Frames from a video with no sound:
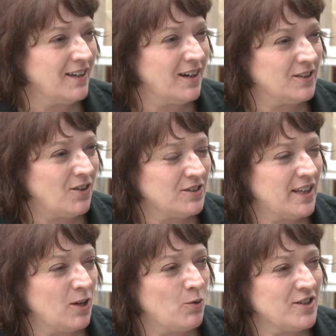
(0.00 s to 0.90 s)

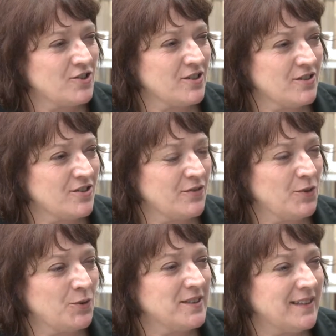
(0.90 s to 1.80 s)
asking questions of
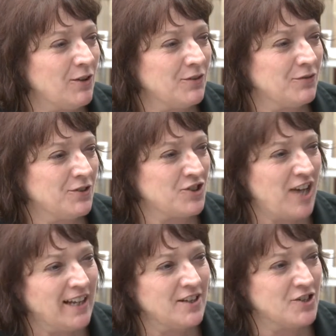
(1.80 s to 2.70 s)
yourself and
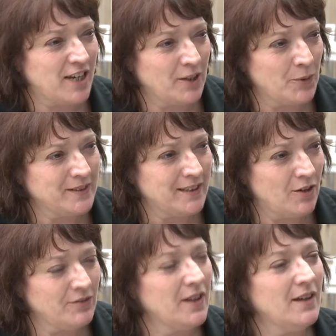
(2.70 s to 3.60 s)
challenging
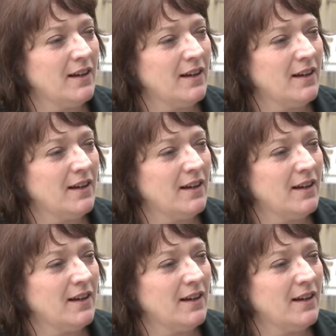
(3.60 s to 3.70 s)
yourself.